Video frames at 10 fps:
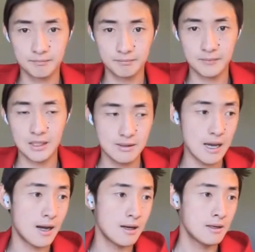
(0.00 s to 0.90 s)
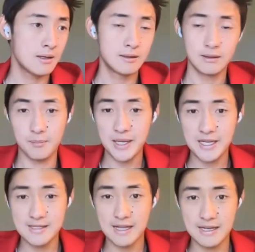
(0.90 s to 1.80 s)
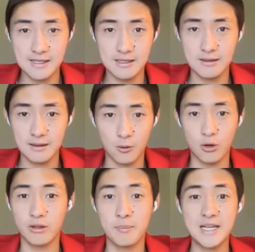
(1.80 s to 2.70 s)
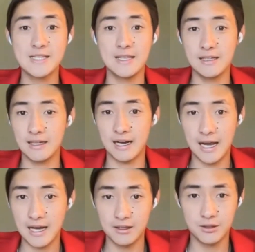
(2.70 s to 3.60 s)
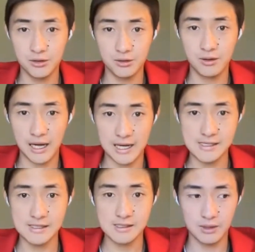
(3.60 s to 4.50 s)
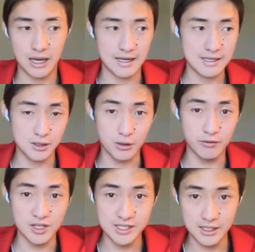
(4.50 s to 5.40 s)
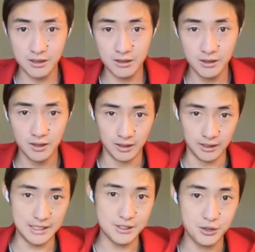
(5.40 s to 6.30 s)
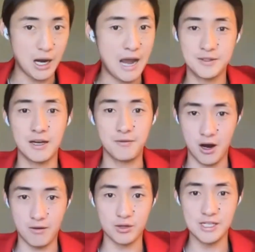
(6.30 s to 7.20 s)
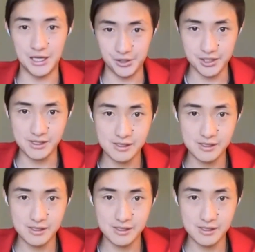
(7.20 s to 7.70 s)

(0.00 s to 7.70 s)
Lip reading: Yeah. The biggest lesson or the biggest thing that I had to do as, I guess, the overseer is to have tough conversations.